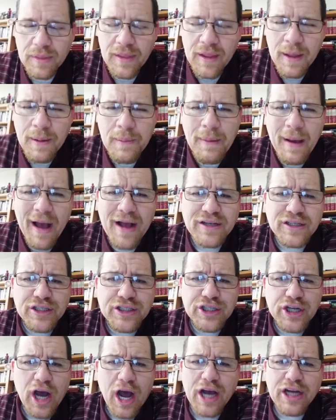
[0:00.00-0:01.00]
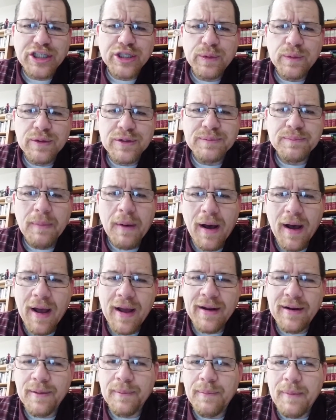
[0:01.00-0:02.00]
imagine Joshua's
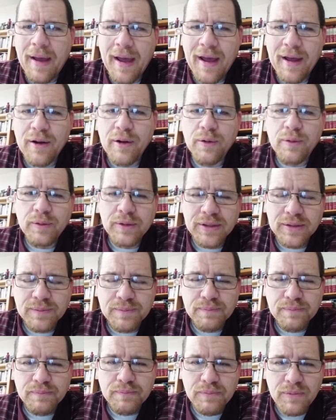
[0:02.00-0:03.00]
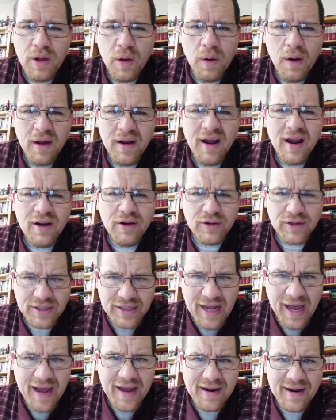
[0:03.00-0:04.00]
mind, a man who is, an
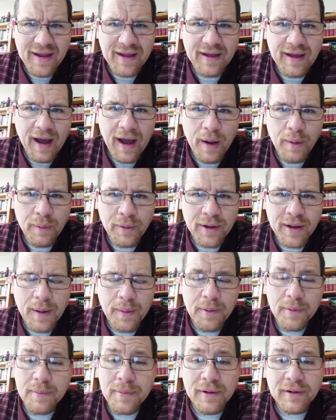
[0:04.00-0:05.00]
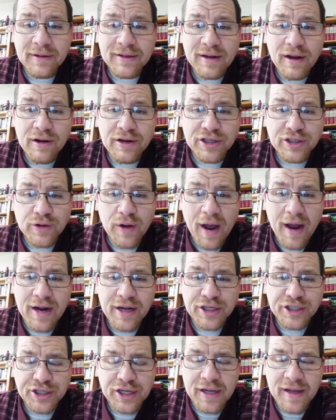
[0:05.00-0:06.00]
understanding guy when it comes to military
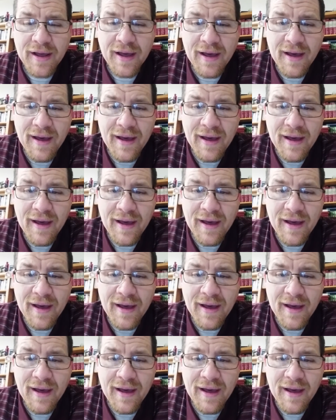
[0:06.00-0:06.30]
strategy.